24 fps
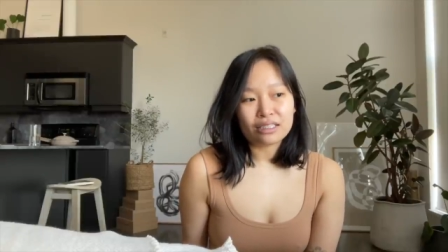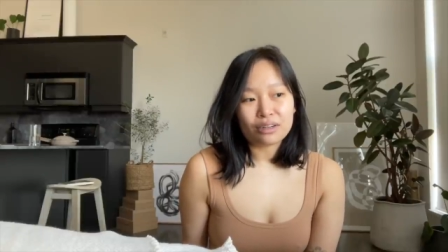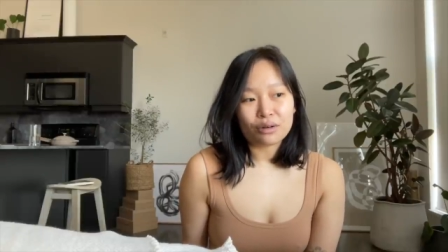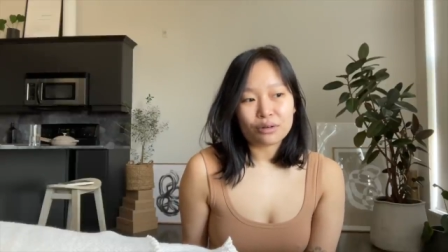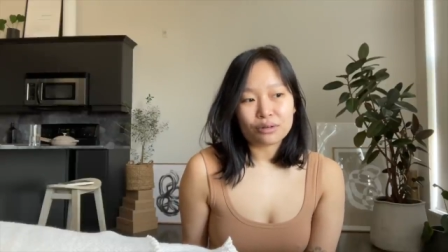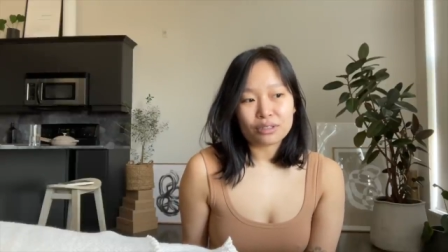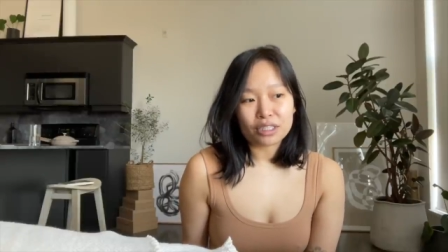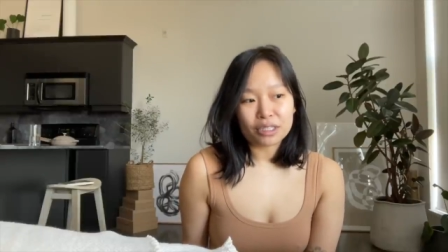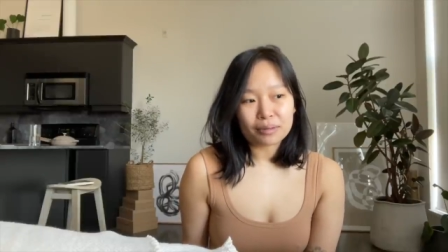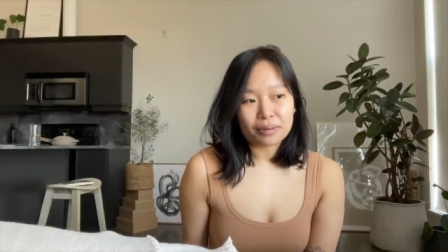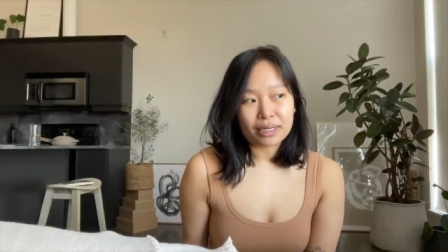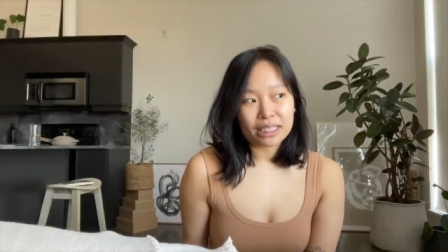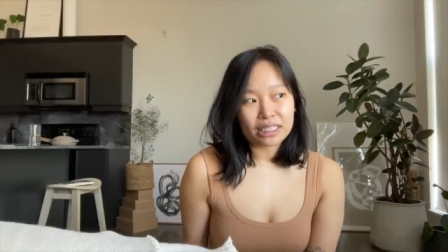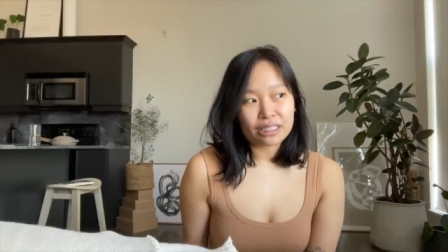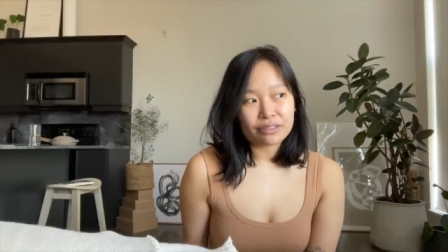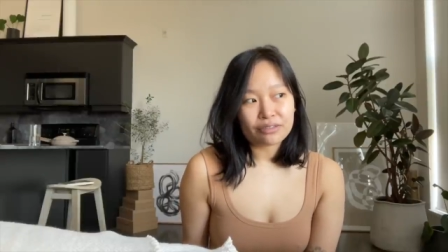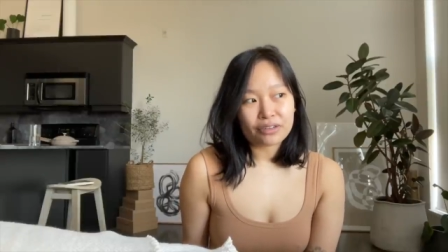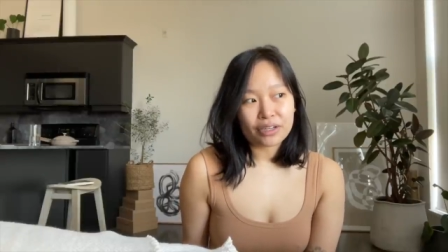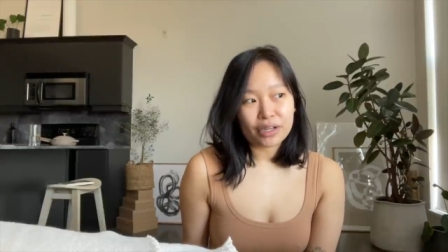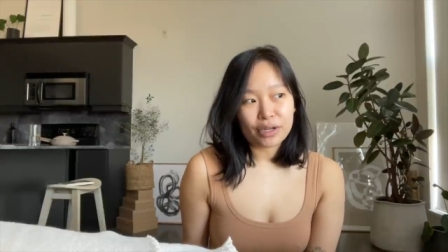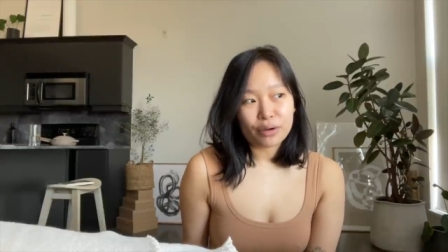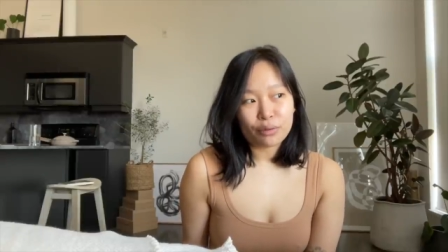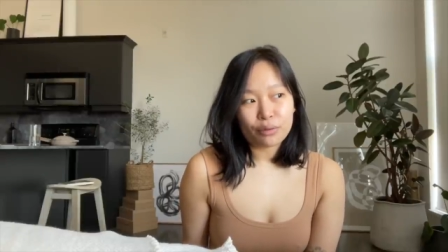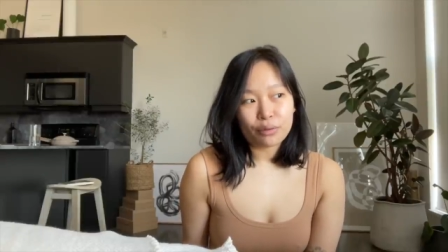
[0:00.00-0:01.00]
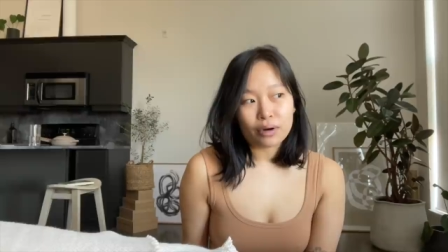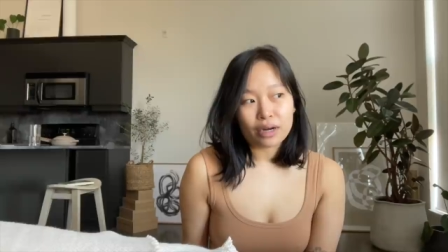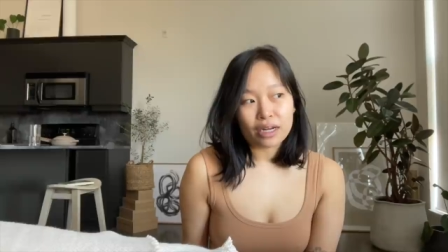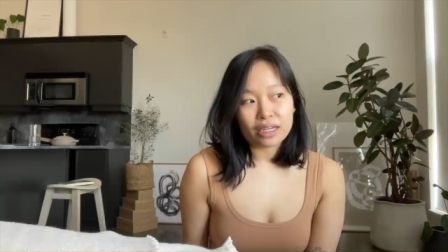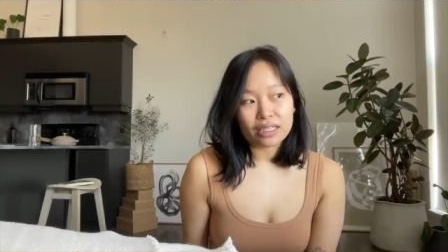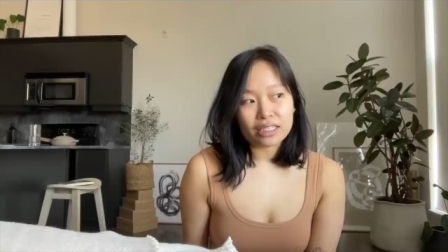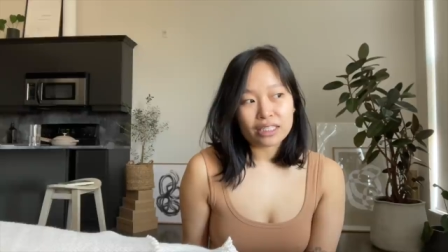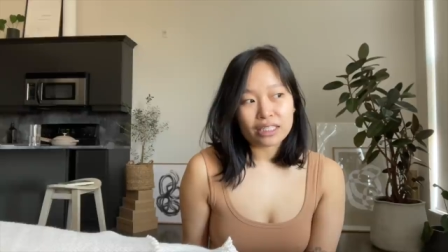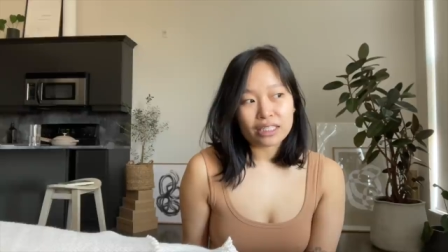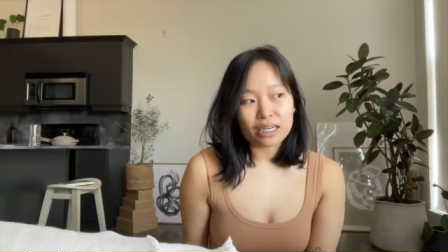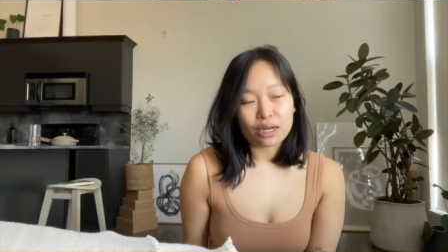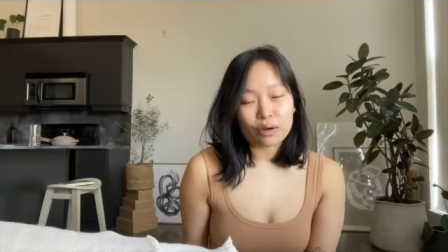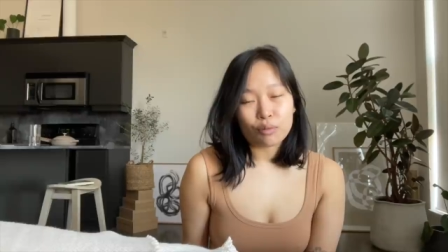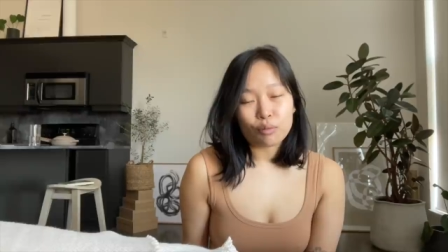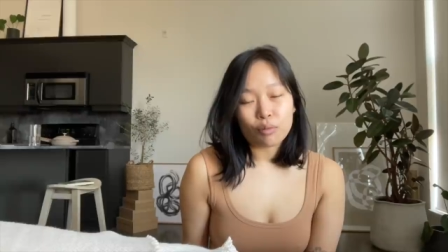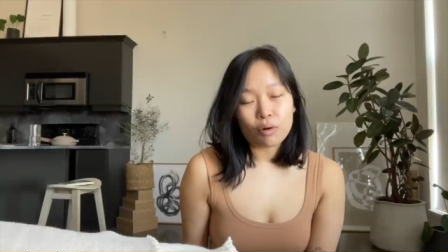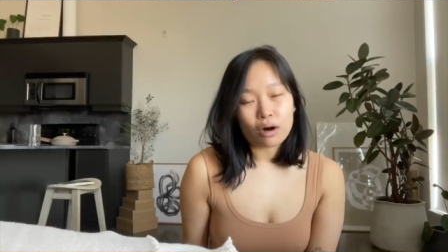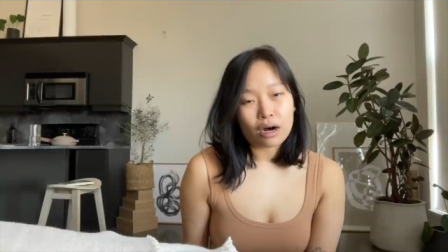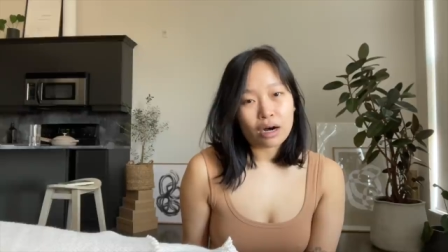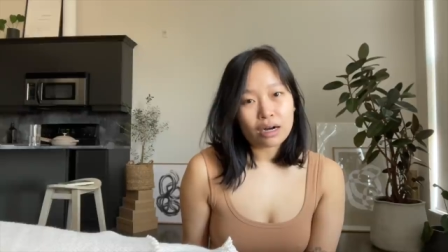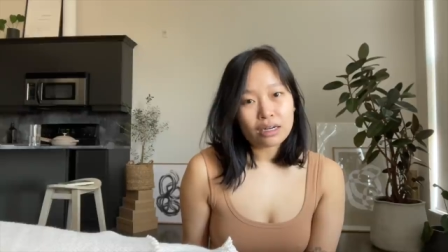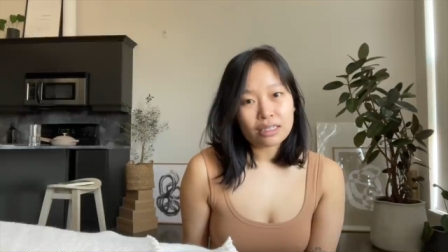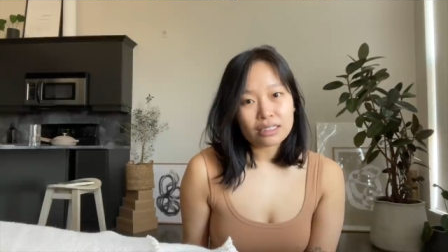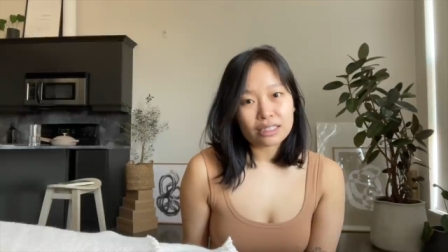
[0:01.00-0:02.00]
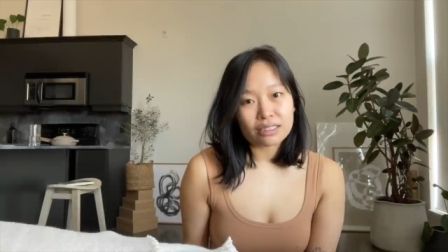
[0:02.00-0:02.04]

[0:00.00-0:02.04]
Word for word: hold space for like what I want,